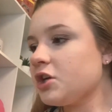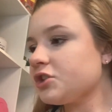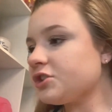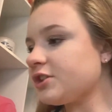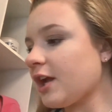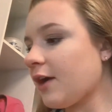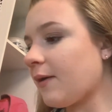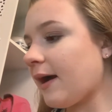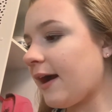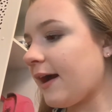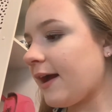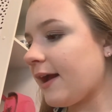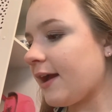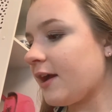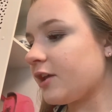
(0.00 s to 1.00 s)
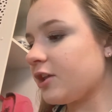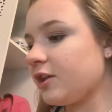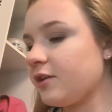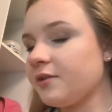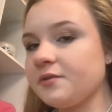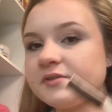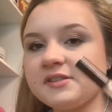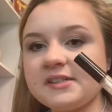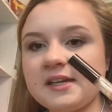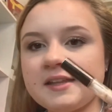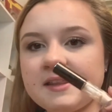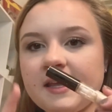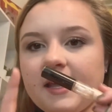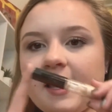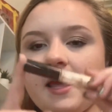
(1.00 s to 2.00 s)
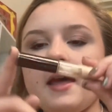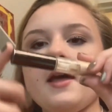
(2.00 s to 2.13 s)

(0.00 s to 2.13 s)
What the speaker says: So I use the